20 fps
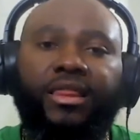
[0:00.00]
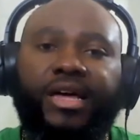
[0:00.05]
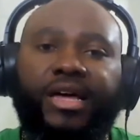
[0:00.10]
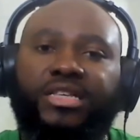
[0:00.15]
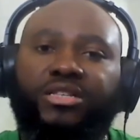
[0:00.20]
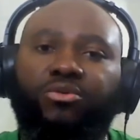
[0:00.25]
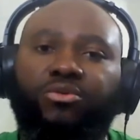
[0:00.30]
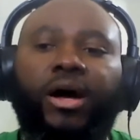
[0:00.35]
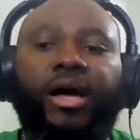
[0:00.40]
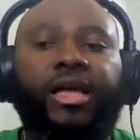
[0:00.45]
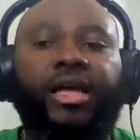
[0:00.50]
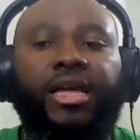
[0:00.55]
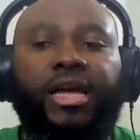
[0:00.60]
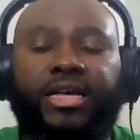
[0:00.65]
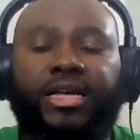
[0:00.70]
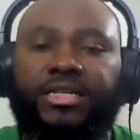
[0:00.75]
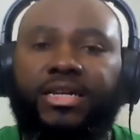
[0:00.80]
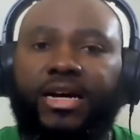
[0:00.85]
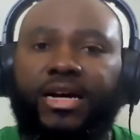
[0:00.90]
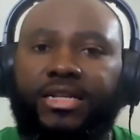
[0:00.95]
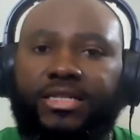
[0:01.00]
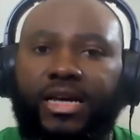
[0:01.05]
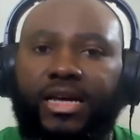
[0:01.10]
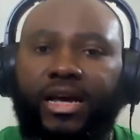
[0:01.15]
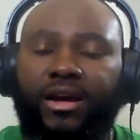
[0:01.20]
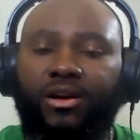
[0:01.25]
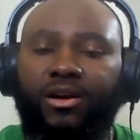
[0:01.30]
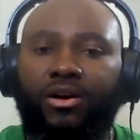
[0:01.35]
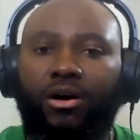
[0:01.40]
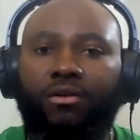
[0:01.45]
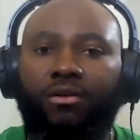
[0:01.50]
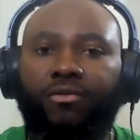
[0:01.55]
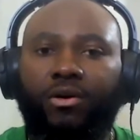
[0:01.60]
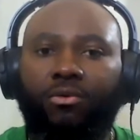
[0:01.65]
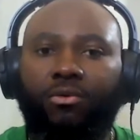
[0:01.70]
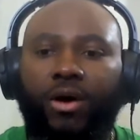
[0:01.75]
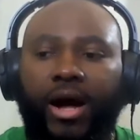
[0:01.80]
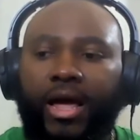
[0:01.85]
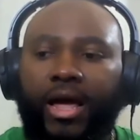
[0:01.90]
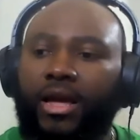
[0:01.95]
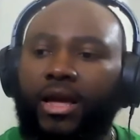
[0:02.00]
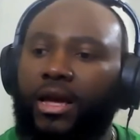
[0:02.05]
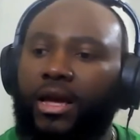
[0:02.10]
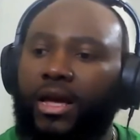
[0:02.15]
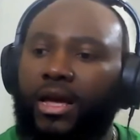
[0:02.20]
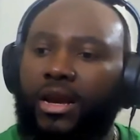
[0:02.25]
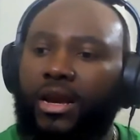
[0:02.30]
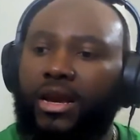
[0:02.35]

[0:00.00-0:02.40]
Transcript: That's why he has not taken over, right?